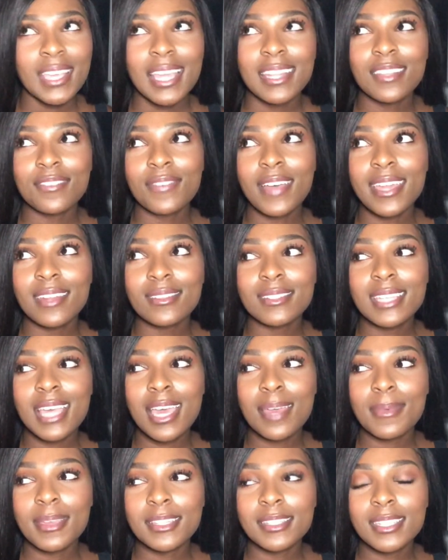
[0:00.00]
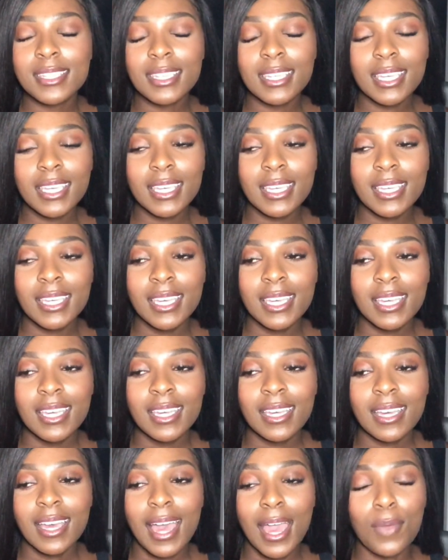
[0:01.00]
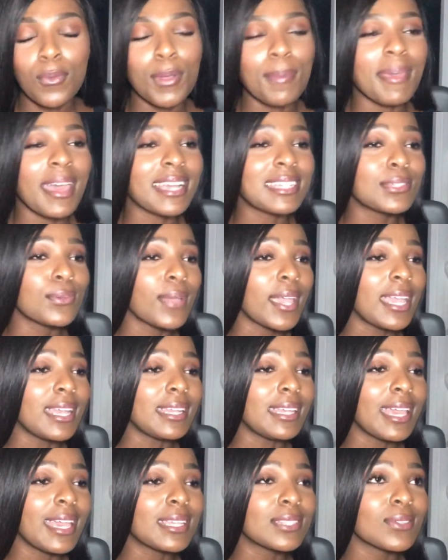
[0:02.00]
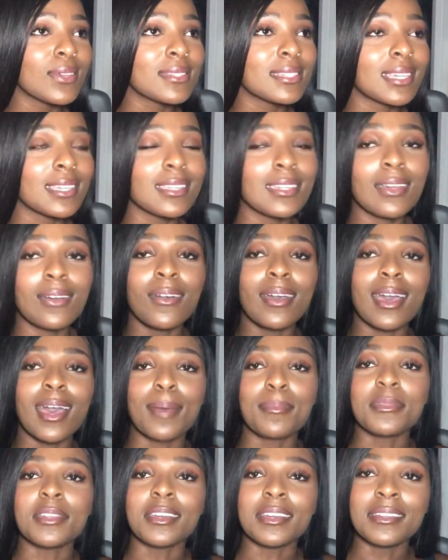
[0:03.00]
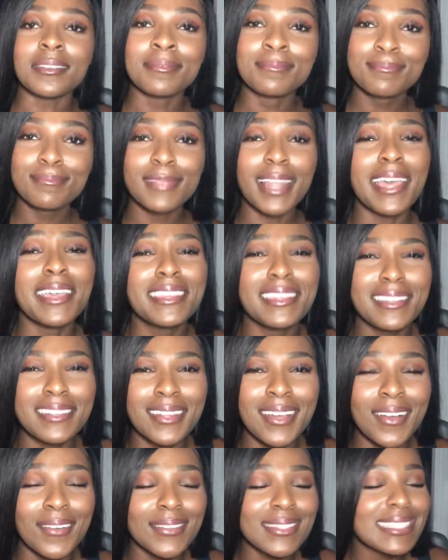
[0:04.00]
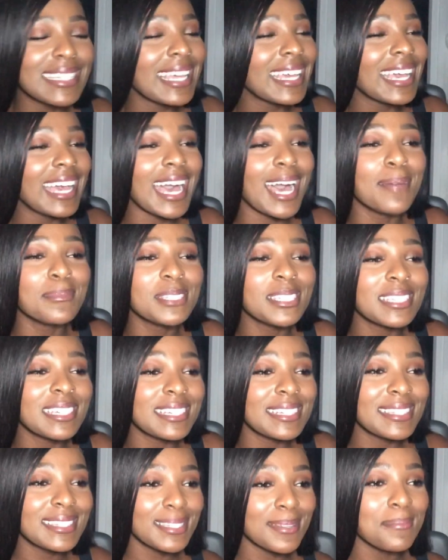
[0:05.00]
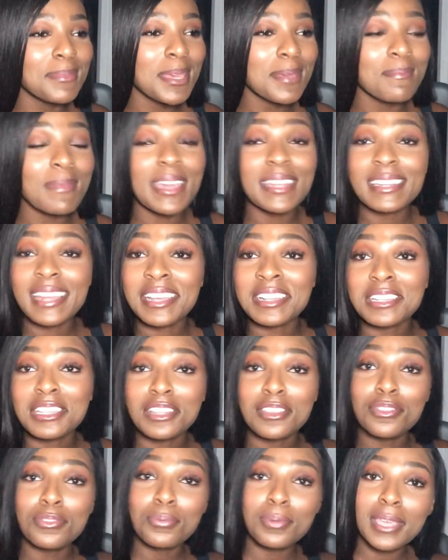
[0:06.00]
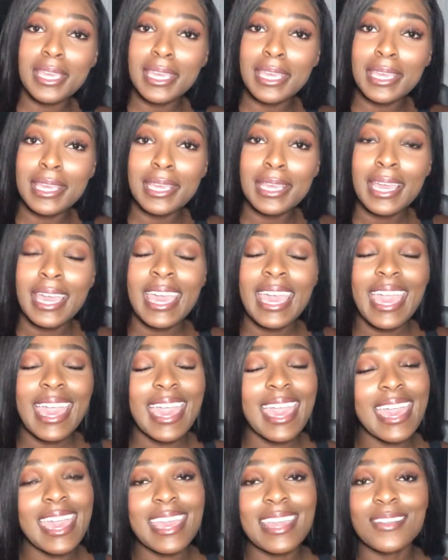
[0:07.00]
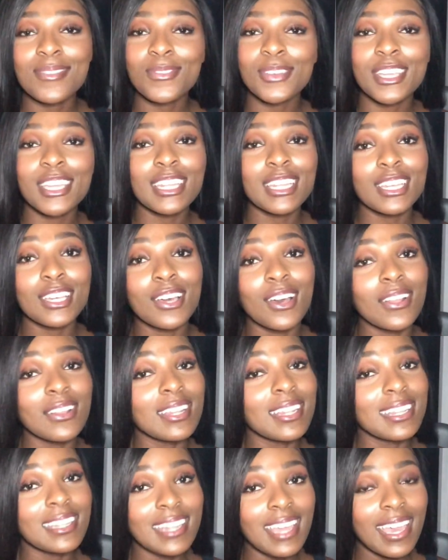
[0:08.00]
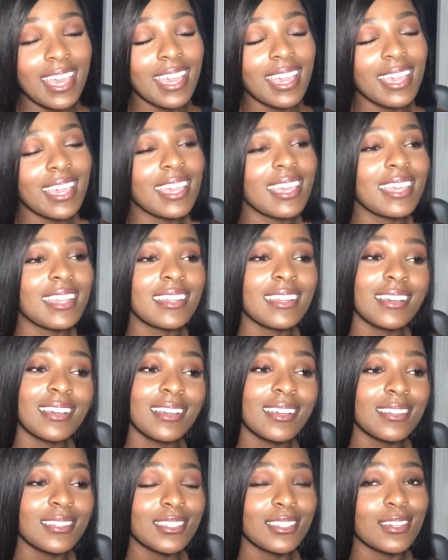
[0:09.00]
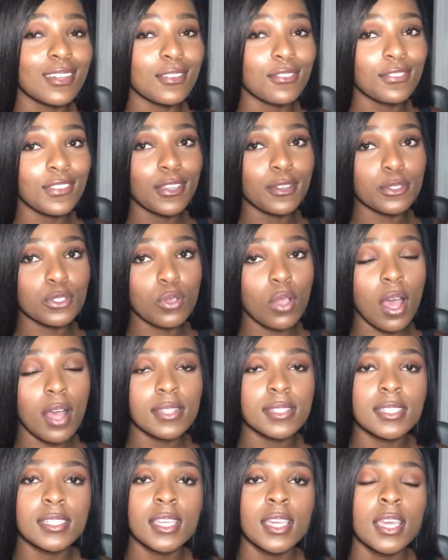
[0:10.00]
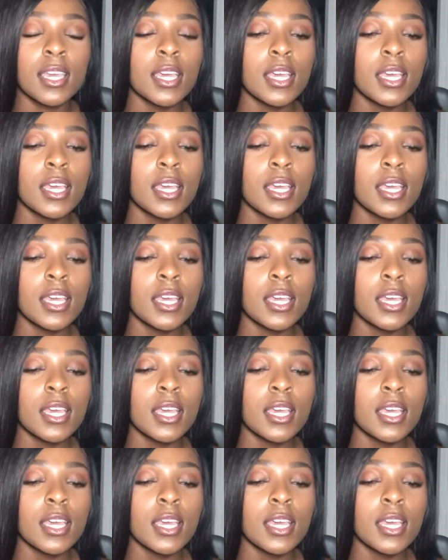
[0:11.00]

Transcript: The final time I took it, I went back to an 88. So I was like, you know what, I'm done. Like, you know, I was like, I'm just gonna submit my 93 and we're gonna call it a day, and, you know, fingers crossed.